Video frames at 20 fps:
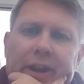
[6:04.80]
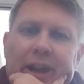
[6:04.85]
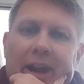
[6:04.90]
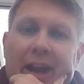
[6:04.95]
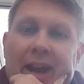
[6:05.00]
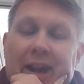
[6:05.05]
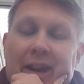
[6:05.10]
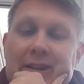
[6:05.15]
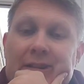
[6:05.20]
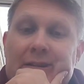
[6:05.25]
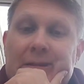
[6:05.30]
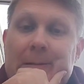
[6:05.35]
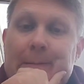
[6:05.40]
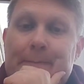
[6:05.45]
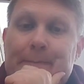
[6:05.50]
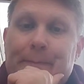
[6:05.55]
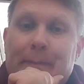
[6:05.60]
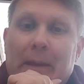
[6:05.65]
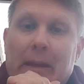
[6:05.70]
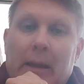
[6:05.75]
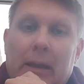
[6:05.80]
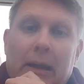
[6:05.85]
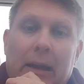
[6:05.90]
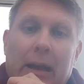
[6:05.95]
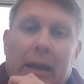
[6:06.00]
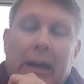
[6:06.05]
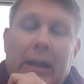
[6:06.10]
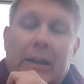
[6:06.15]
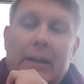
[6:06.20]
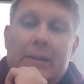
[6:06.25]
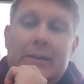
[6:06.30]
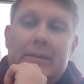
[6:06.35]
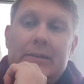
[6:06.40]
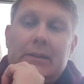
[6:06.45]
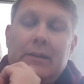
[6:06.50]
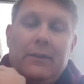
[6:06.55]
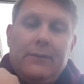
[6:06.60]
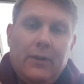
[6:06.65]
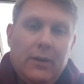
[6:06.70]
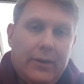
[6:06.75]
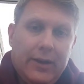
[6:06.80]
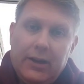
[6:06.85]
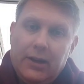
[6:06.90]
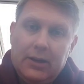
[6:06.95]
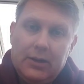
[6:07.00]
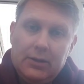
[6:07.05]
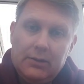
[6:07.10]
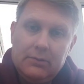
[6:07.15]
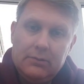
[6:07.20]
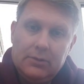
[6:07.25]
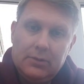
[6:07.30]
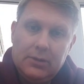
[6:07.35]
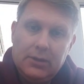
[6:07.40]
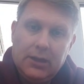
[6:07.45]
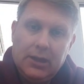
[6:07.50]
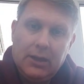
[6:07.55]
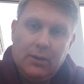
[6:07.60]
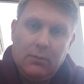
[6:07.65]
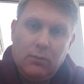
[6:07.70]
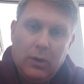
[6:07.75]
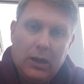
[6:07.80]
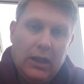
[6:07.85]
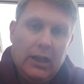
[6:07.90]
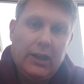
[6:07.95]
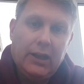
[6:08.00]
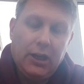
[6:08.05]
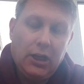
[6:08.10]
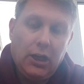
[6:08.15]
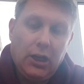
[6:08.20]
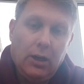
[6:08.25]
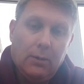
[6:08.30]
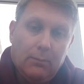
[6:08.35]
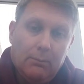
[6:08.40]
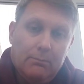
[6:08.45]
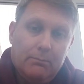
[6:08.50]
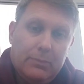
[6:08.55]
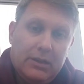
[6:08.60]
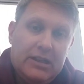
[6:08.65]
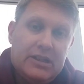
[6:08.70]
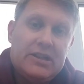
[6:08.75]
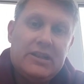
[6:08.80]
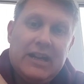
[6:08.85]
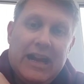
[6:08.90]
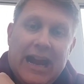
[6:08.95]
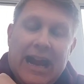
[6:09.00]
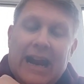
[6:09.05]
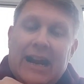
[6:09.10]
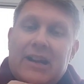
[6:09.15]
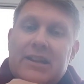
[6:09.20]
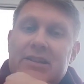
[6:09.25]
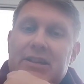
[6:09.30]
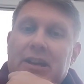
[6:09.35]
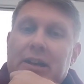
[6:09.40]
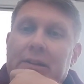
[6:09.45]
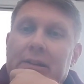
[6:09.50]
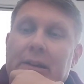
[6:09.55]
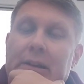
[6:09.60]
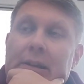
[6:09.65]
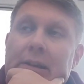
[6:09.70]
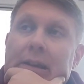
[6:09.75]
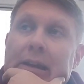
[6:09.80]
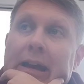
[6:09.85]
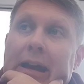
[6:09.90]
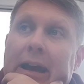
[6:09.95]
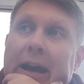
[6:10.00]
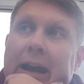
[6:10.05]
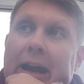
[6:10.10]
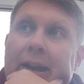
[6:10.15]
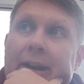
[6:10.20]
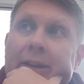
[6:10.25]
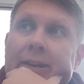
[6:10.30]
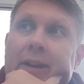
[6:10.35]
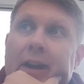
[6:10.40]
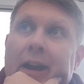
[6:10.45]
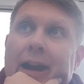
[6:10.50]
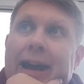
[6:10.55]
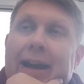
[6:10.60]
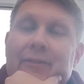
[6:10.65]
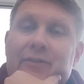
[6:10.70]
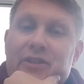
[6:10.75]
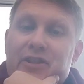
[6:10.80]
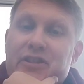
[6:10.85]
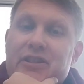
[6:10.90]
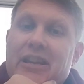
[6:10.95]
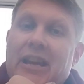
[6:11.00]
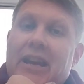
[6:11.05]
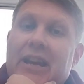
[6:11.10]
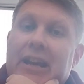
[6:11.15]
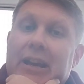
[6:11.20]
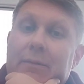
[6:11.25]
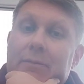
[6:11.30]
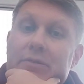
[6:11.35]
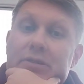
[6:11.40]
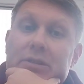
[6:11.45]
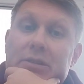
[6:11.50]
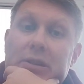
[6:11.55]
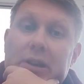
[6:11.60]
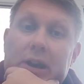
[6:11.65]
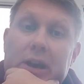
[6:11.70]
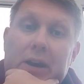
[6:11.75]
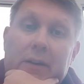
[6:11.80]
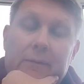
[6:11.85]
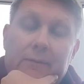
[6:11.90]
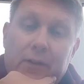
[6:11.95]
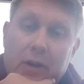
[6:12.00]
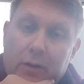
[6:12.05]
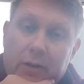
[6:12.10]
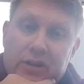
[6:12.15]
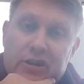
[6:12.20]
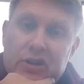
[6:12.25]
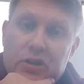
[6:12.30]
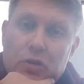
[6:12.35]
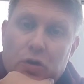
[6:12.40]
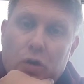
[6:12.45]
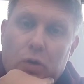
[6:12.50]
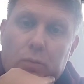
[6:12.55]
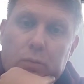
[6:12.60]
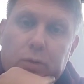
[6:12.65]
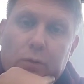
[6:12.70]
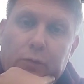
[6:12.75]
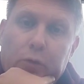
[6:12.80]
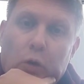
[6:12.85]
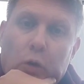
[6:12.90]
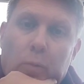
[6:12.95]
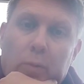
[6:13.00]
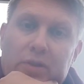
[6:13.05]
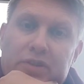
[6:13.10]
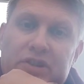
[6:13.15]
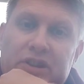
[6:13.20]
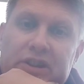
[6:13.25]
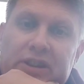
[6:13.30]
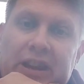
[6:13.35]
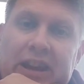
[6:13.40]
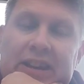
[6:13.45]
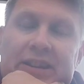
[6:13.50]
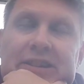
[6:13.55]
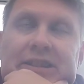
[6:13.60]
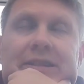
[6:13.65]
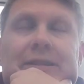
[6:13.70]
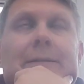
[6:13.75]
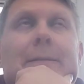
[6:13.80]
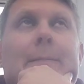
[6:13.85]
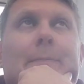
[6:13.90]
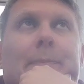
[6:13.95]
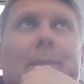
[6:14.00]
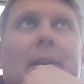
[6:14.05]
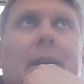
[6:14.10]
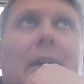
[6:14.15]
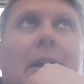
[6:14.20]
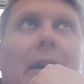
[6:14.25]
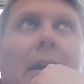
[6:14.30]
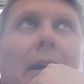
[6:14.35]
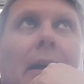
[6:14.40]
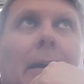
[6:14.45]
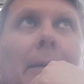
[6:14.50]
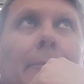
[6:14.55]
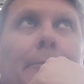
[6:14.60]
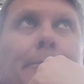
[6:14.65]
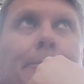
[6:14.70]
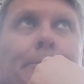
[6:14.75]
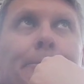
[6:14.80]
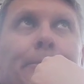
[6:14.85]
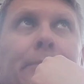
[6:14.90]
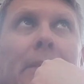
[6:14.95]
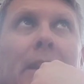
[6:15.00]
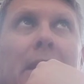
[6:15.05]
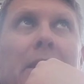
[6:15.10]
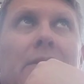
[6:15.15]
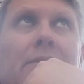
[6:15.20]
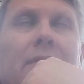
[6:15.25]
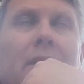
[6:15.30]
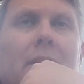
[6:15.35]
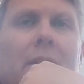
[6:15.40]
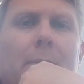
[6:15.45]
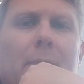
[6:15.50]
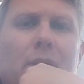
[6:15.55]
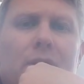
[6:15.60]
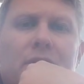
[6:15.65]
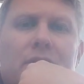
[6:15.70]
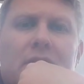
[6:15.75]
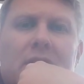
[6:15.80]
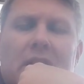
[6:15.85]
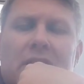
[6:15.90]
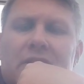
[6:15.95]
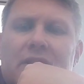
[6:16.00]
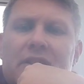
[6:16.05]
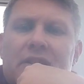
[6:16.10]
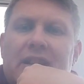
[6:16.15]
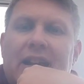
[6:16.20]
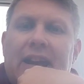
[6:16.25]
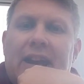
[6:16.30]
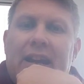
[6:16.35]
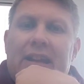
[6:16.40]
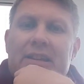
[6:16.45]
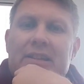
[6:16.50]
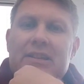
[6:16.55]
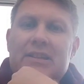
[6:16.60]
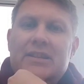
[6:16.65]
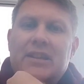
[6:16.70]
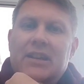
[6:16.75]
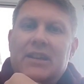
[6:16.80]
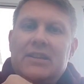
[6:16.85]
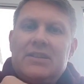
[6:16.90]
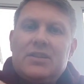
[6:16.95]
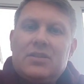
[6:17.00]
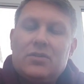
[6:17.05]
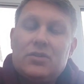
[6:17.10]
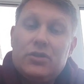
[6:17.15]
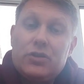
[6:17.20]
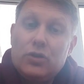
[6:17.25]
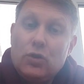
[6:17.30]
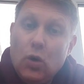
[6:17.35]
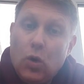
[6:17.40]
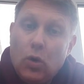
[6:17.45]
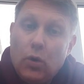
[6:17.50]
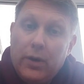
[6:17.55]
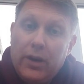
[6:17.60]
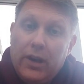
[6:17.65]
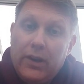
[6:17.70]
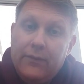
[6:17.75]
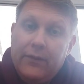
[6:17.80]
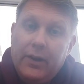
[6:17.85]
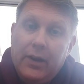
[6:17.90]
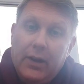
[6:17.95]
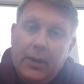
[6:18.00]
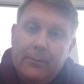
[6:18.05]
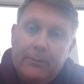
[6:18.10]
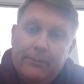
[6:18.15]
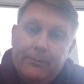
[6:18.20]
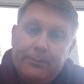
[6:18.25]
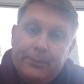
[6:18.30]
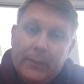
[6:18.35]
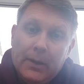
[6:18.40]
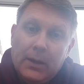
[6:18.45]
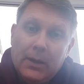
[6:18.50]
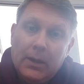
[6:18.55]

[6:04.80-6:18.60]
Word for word: years, and a very you know well accomplished actor. And I have to say, he was a very strong performance in this. Um, it's very much, as I say, it's the sort of story of um,